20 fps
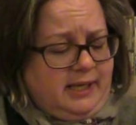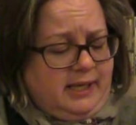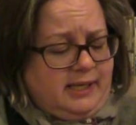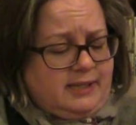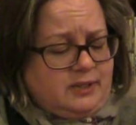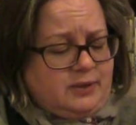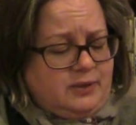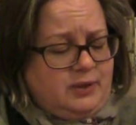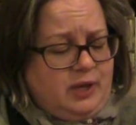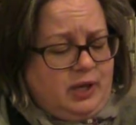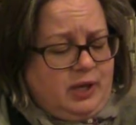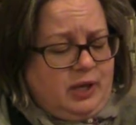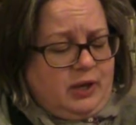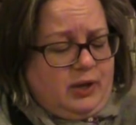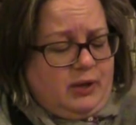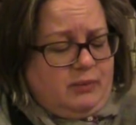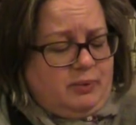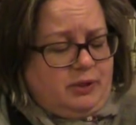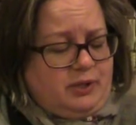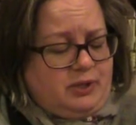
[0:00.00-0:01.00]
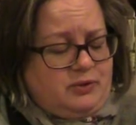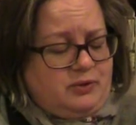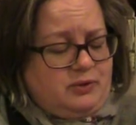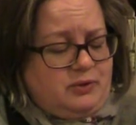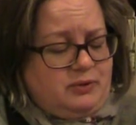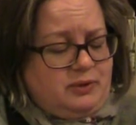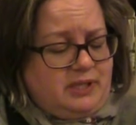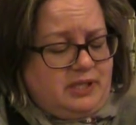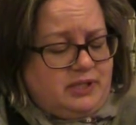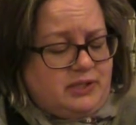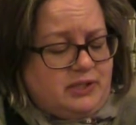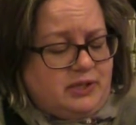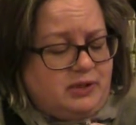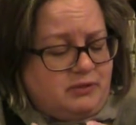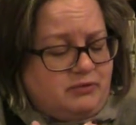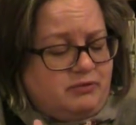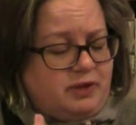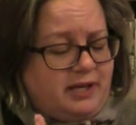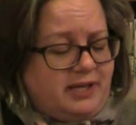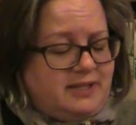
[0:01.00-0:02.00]
So, but you need to
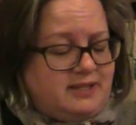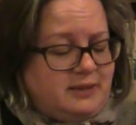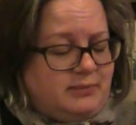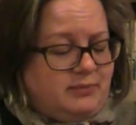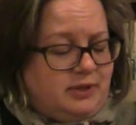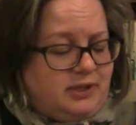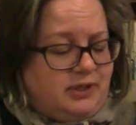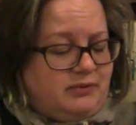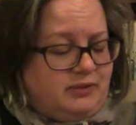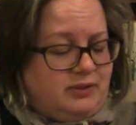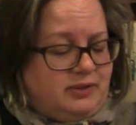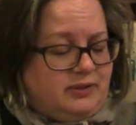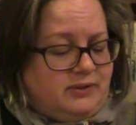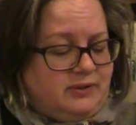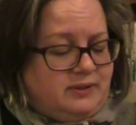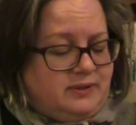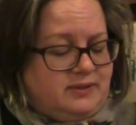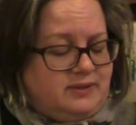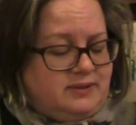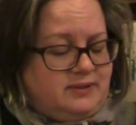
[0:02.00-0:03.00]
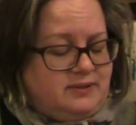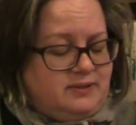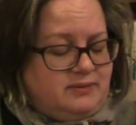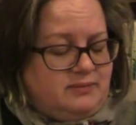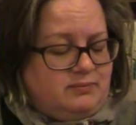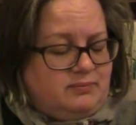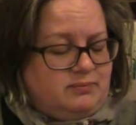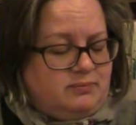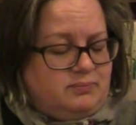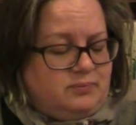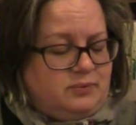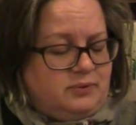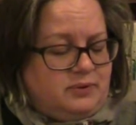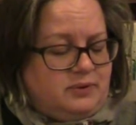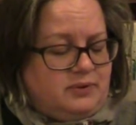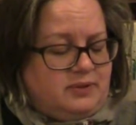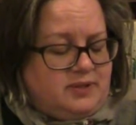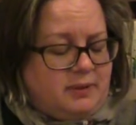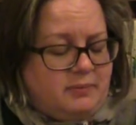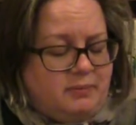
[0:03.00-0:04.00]
convey something of
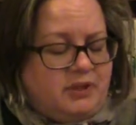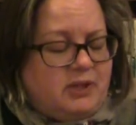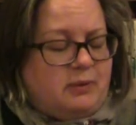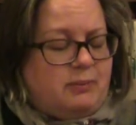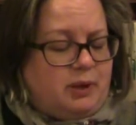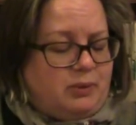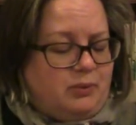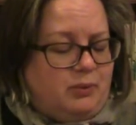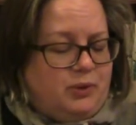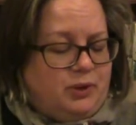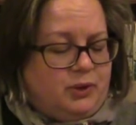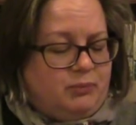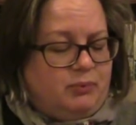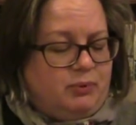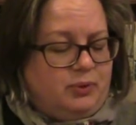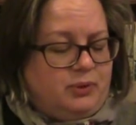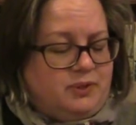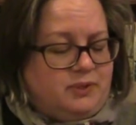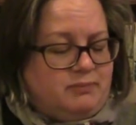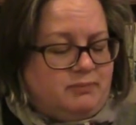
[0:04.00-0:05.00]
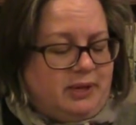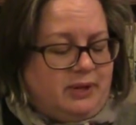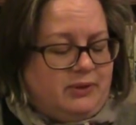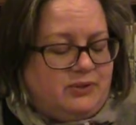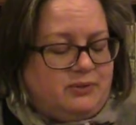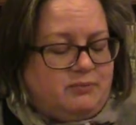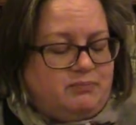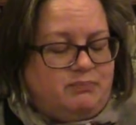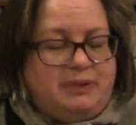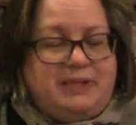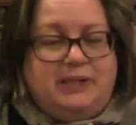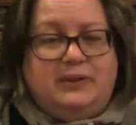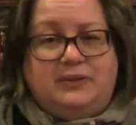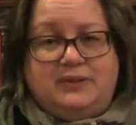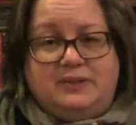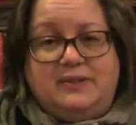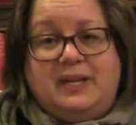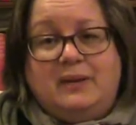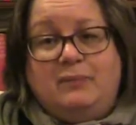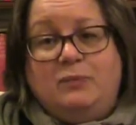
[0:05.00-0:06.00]
something about what the book is about and be on the
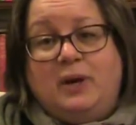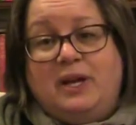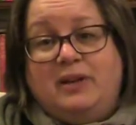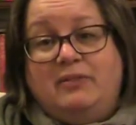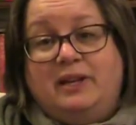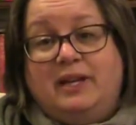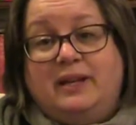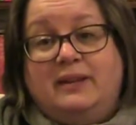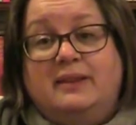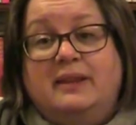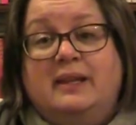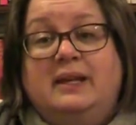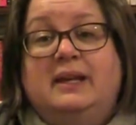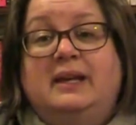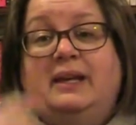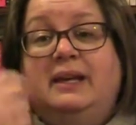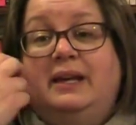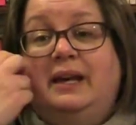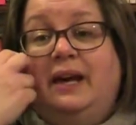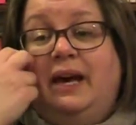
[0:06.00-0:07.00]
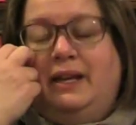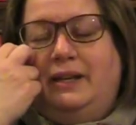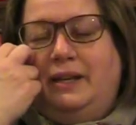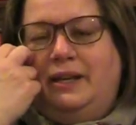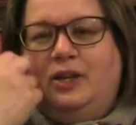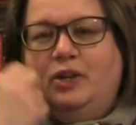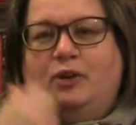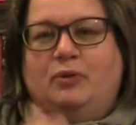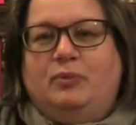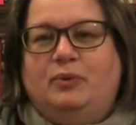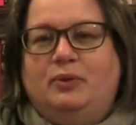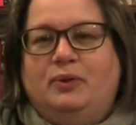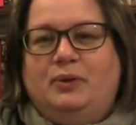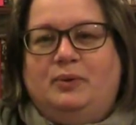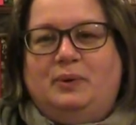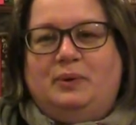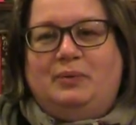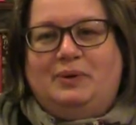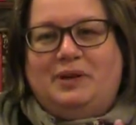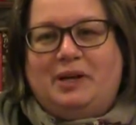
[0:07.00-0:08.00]
same wavelength. And I hope that
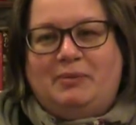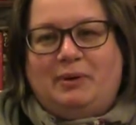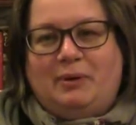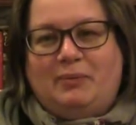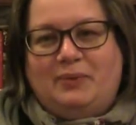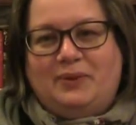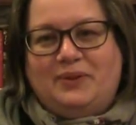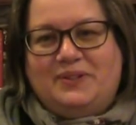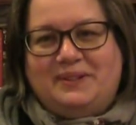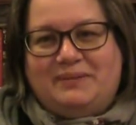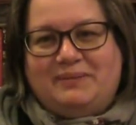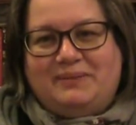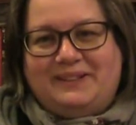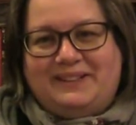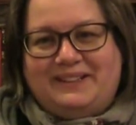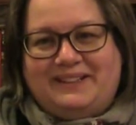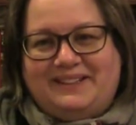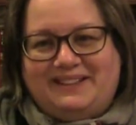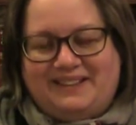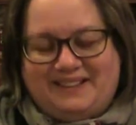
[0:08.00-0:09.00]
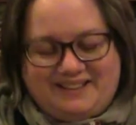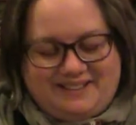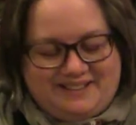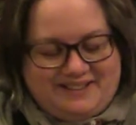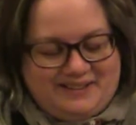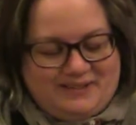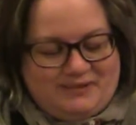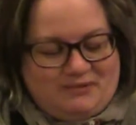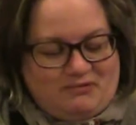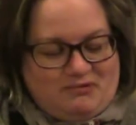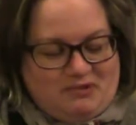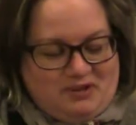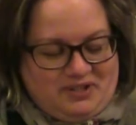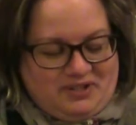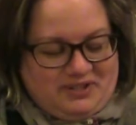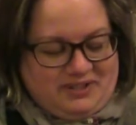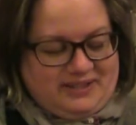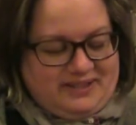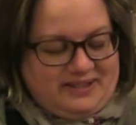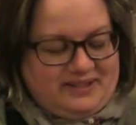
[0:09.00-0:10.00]
we will come up with something that
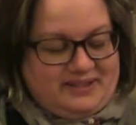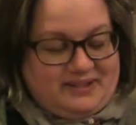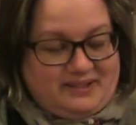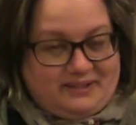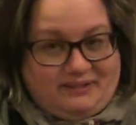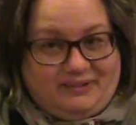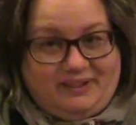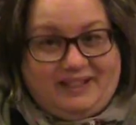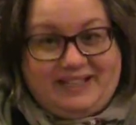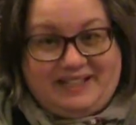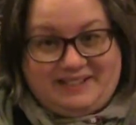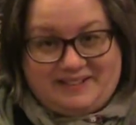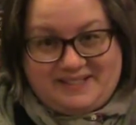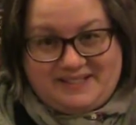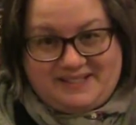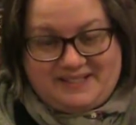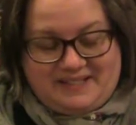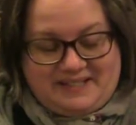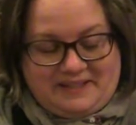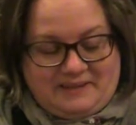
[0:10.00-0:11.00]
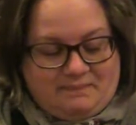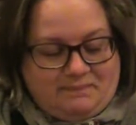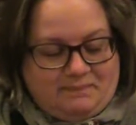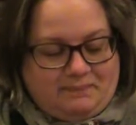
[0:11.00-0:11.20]
works. So let's see.